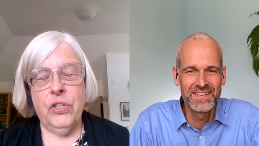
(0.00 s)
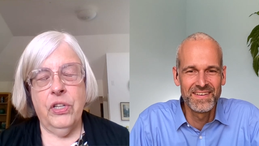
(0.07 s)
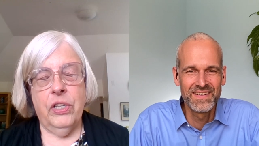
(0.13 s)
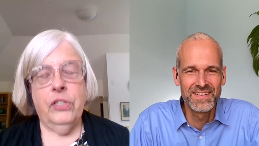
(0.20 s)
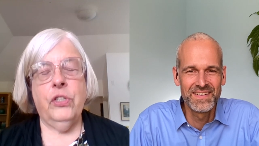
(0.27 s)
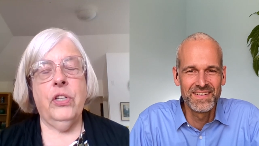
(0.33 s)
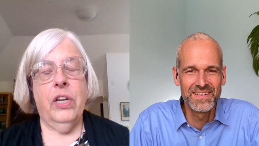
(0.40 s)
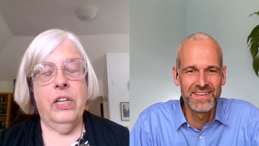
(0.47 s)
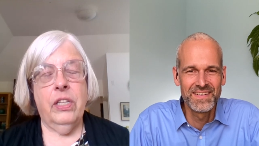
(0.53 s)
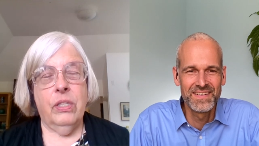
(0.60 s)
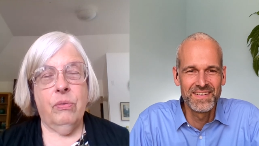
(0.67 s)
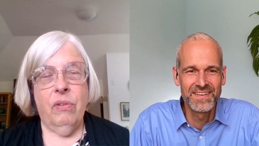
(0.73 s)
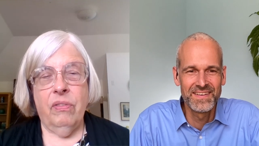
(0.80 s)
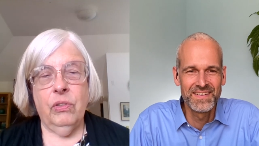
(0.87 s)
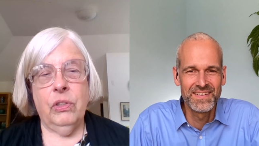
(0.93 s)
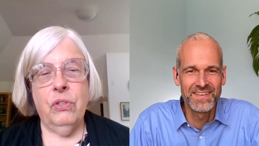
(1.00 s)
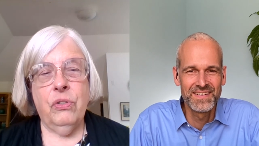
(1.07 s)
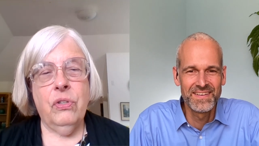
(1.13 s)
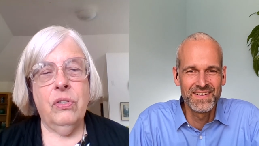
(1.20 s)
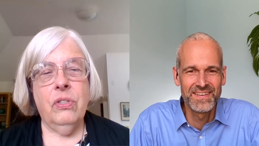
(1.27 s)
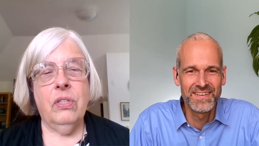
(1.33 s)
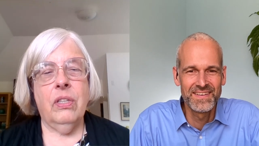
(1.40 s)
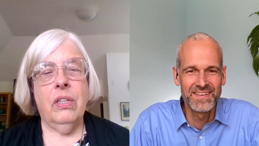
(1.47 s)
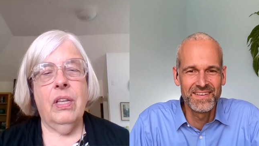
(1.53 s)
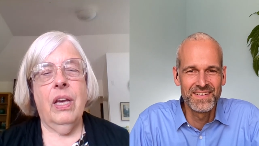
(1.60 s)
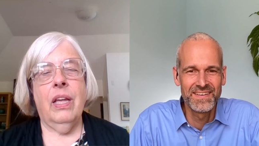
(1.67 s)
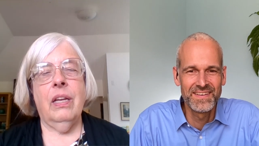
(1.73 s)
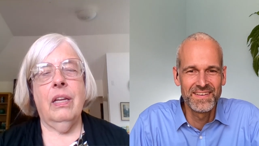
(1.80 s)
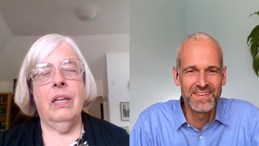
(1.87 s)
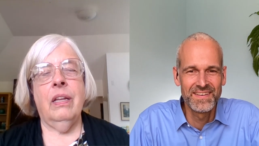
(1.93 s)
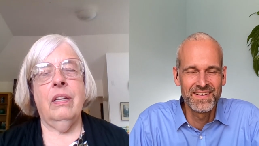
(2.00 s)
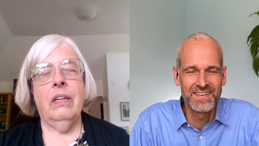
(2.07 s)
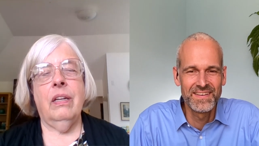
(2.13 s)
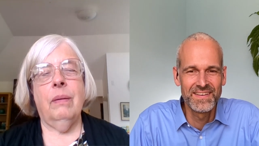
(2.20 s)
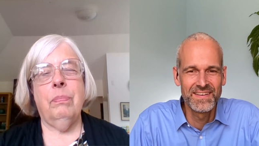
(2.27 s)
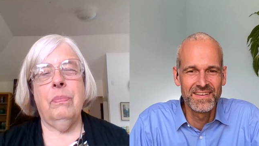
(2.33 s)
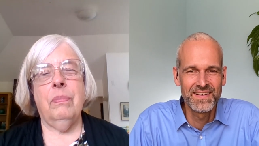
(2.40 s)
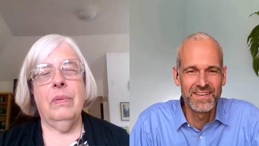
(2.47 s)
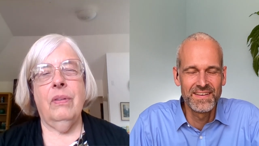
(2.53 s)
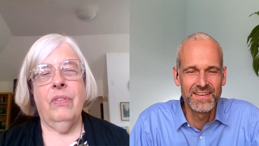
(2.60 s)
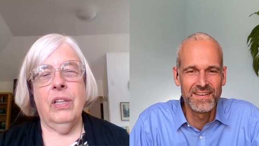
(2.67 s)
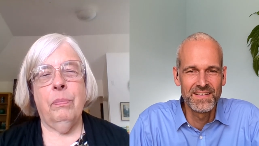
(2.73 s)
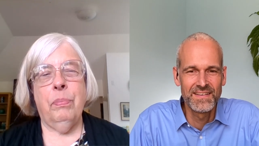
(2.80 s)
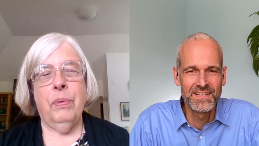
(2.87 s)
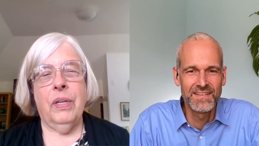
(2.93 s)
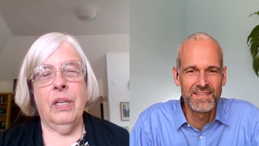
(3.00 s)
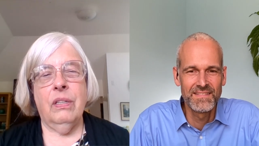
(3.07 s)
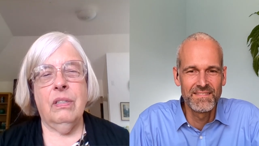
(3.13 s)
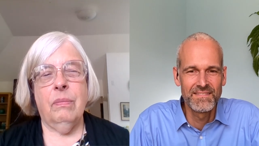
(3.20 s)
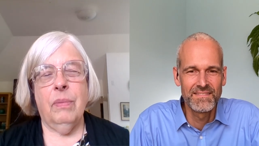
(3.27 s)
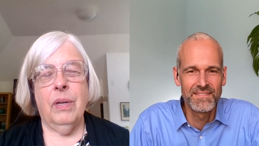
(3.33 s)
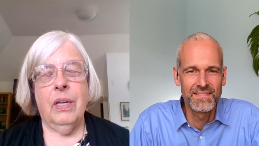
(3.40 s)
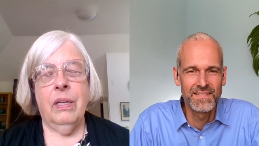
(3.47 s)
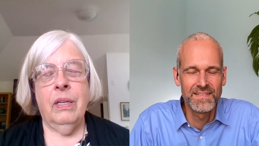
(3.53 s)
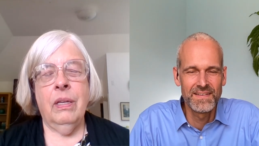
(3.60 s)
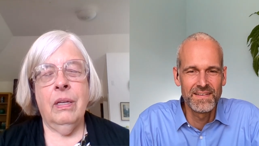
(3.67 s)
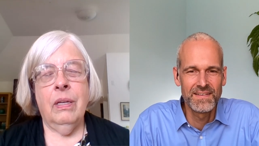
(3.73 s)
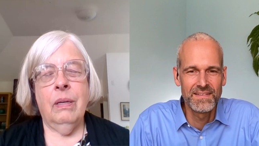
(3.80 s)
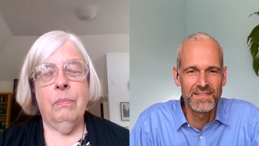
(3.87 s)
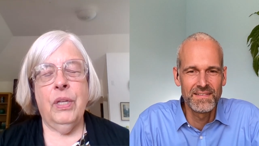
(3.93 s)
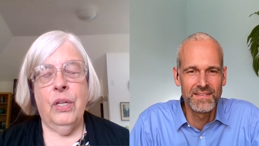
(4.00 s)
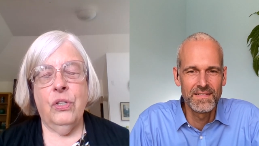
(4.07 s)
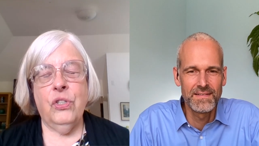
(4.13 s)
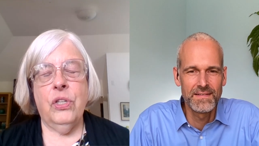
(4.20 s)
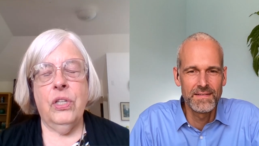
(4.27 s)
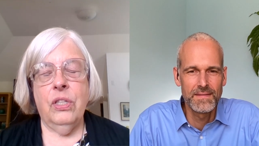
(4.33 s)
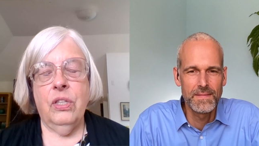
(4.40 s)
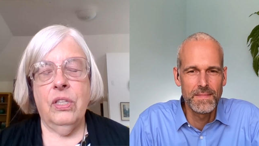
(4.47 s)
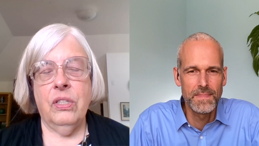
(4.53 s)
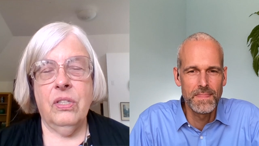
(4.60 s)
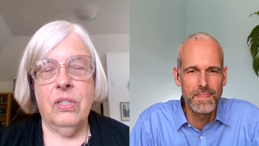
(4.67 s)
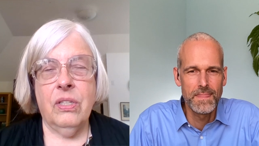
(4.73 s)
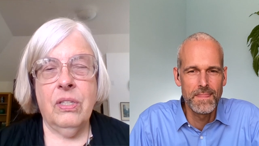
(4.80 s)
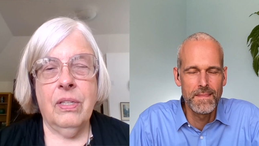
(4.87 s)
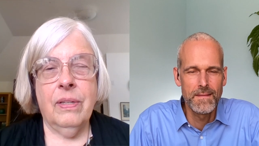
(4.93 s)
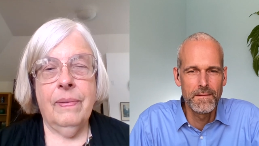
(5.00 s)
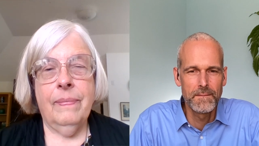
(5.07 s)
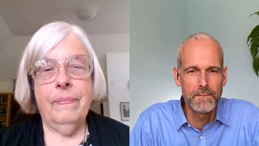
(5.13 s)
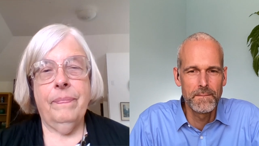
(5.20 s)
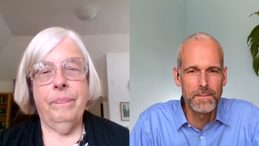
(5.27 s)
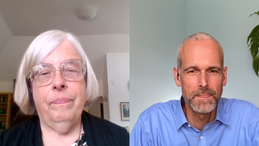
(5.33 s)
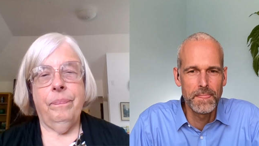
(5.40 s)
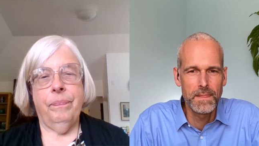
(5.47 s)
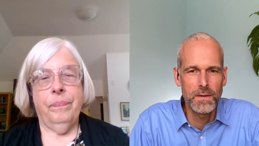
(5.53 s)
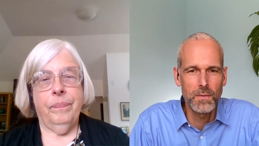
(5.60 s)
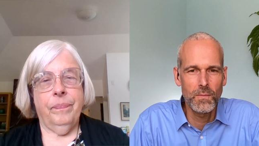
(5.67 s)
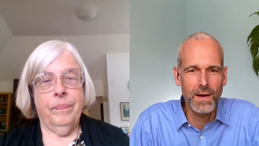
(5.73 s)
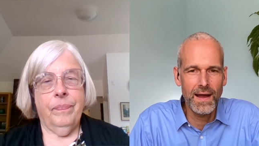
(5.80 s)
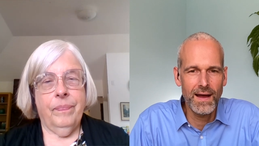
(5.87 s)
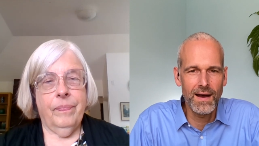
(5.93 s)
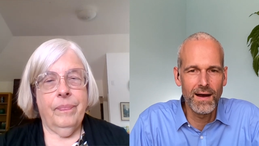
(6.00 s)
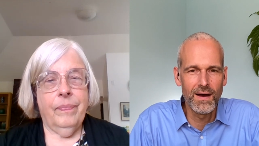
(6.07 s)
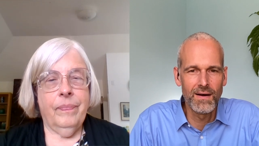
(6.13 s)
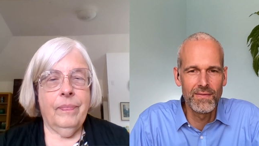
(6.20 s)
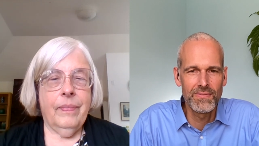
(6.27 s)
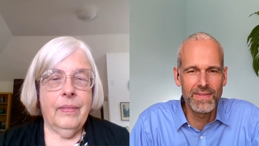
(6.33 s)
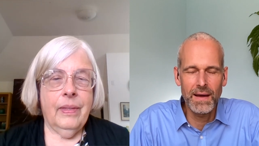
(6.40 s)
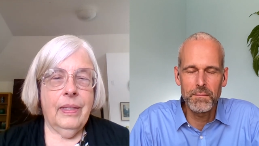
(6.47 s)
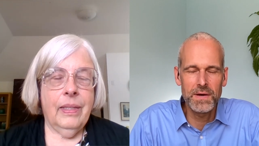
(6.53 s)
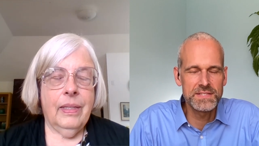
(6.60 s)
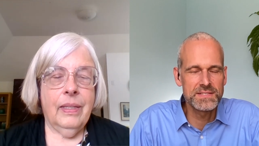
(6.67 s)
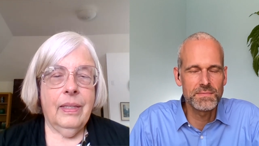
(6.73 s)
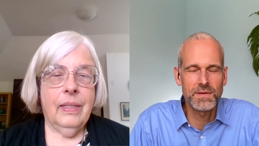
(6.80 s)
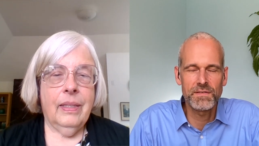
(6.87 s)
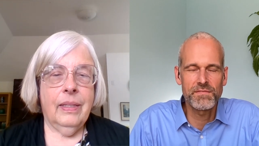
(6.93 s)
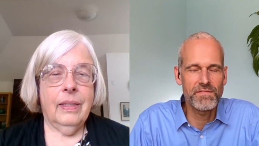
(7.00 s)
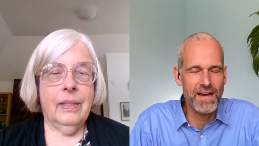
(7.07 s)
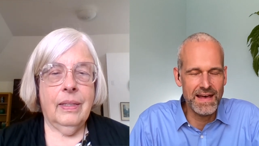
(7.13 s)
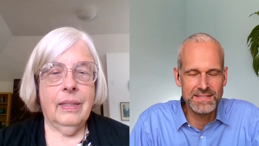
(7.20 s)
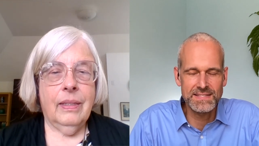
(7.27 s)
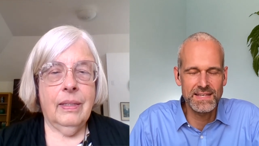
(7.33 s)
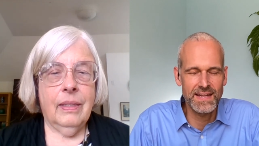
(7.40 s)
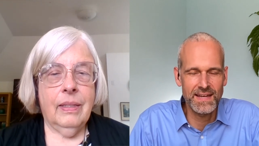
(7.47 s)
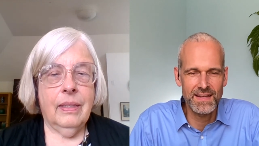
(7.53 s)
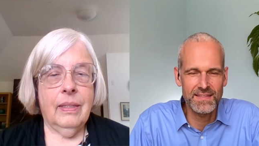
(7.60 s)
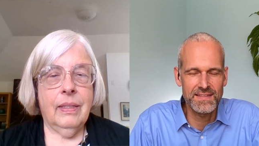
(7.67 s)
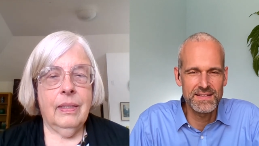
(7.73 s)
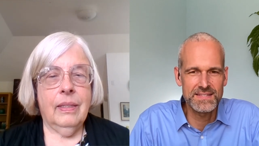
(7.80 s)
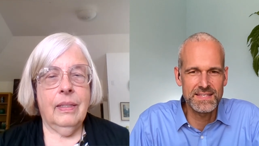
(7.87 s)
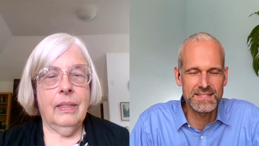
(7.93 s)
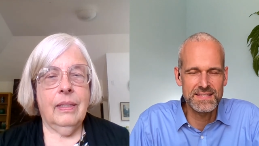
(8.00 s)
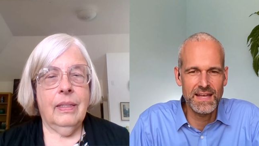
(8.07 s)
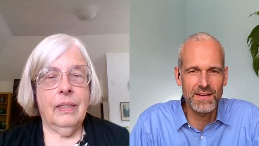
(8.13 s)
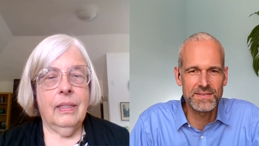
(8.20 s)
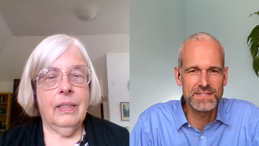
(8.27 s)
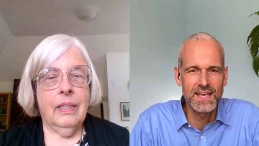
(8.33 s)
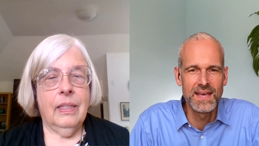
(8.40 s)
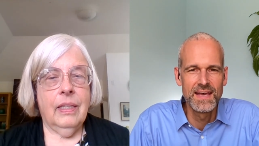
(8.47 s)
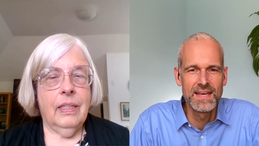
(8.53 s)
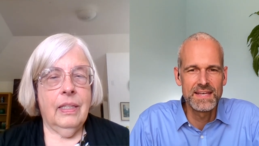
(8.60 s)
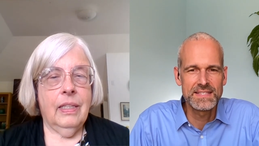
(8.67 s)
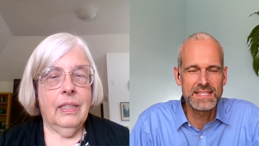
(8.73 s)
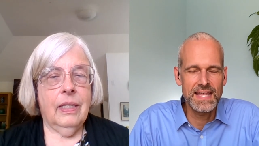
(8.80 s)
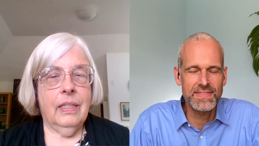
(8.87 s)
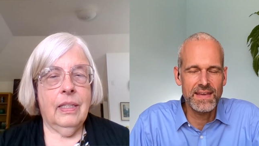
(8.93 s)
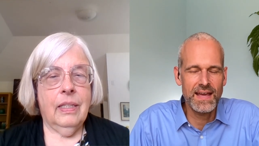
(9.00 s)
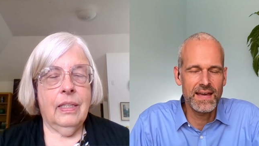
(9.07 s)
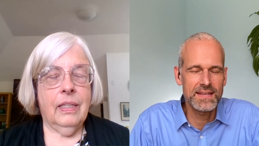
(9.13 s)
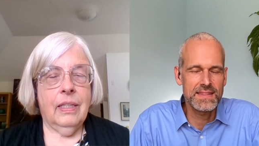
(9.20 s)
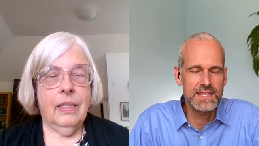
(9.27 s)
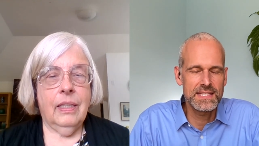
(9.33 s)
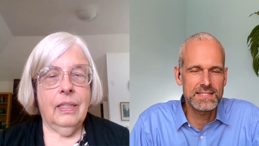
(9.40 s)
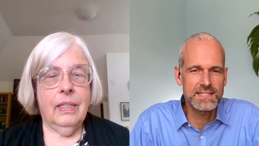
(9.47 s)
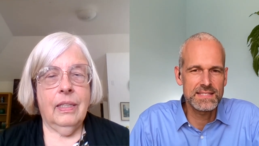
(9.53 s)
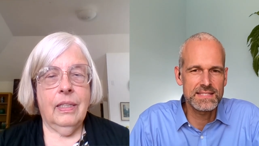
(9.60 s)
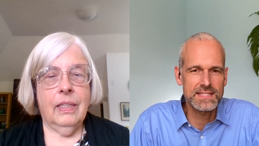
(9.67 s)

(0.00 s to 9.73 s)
Speaker 1: Russian, and Chinese revolutions, and that ended up developing into my PhD thesis.
Speaker 2: Wow, that must have been a fascinating thesis. Now, is, is that the kind of thesis